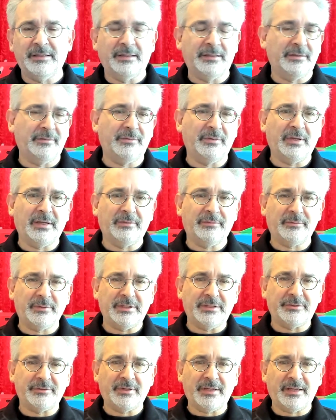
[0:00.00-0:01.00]
then if you have
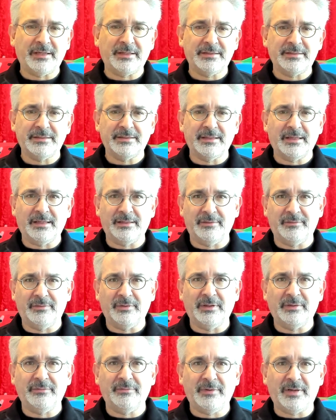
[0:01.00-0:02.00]
retracts and if you
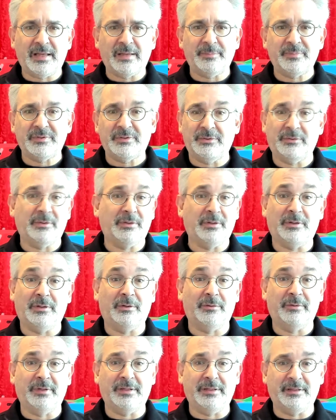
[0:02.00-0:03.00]
have flaps, you're
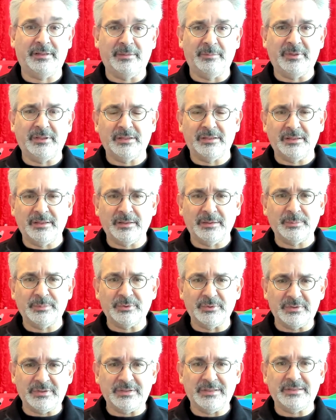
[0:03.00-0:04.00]
already immediately up
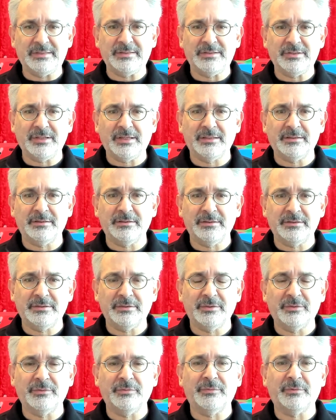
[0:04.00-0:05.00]
to 6 channels.
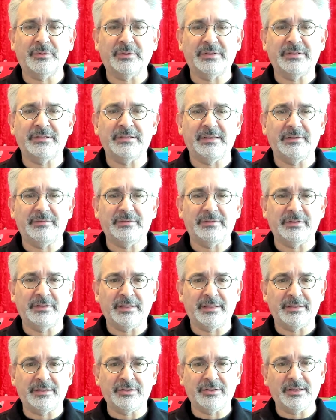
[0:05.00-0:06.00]
So for a safe
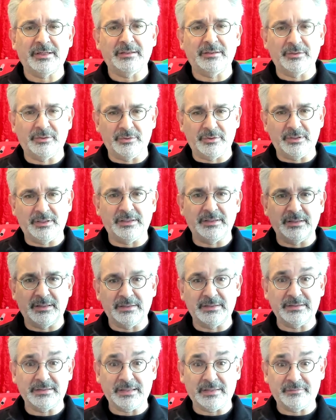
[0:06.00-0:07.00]
select channel, you need a
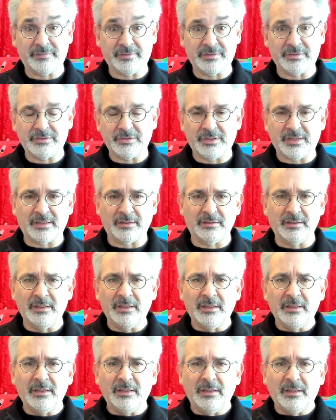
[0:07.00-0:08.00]
7th channel.
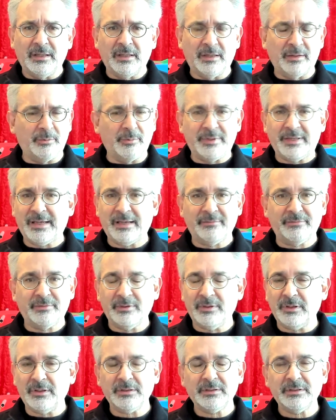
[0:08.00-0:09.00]
We have
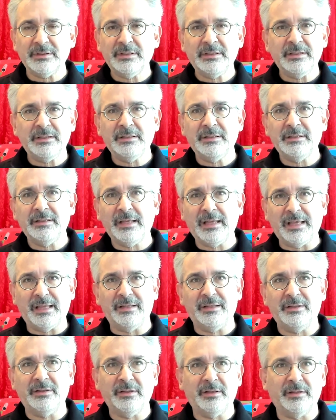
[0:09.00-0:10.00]
not needed
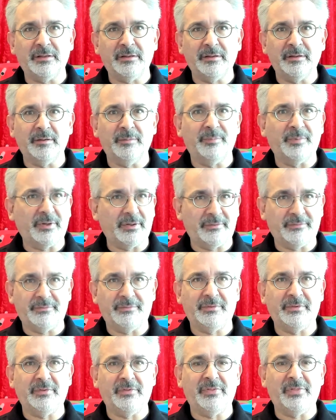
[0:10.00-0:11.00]
anything
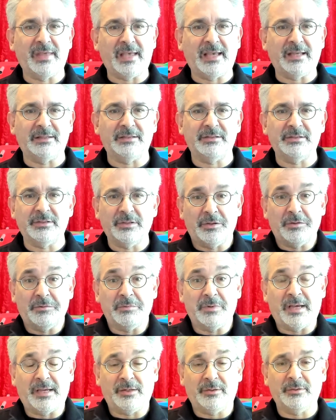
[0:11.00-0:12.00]
above that.
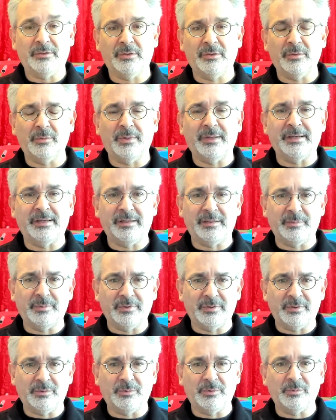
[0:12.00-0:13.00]
So I don't know why
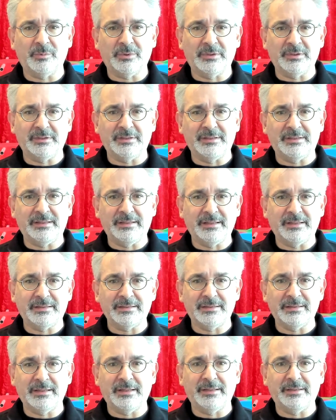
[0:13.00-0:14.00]
anybody would want a
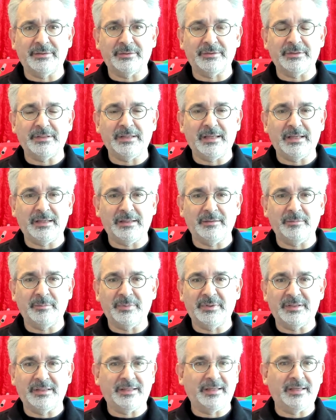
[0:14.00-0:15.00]
DX9 or 10,
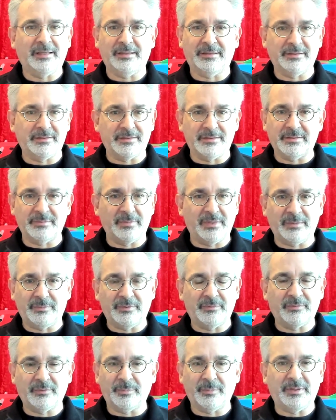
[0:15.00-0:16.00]
but again, this is maybe
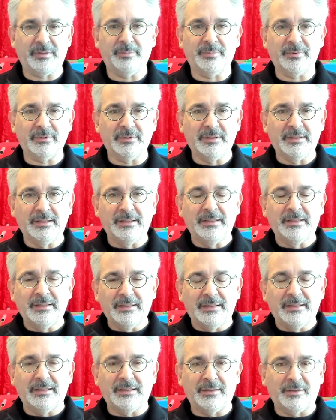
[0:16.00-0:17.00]
for people
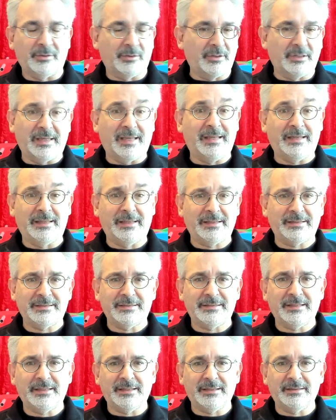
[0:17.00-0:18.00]
or
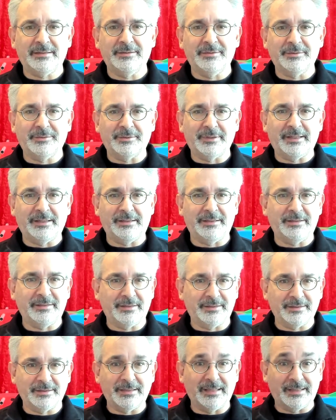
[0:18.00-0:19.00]
NX10 or
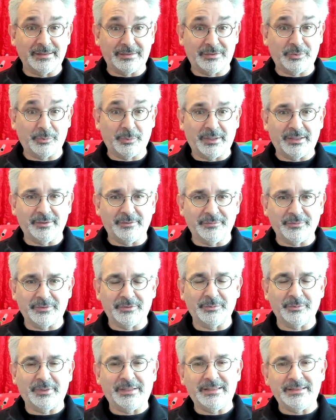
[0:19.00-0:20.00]
anything that has 12 or
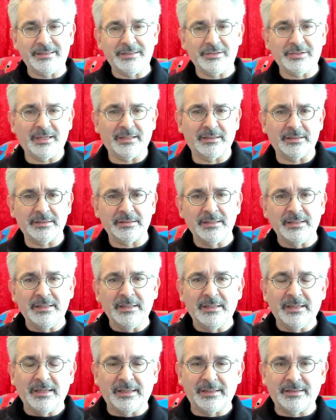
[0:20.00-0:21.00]
20 channels.
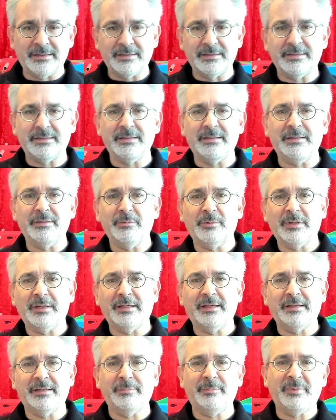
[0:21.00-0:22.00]
I can see
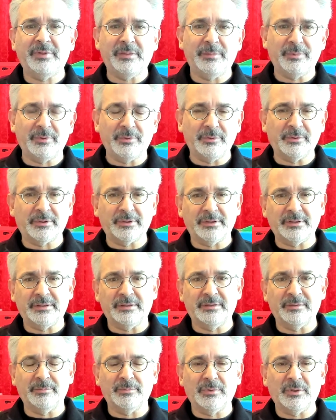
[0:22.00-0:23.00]
why people who are
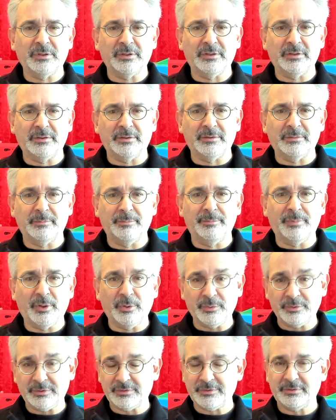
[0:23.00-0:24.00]
in the model
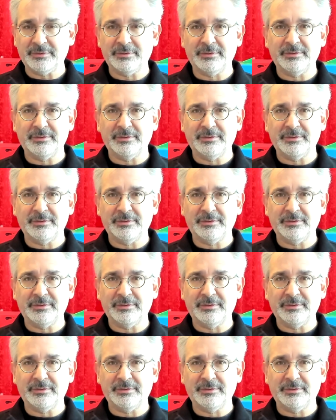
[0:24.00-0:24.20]
boat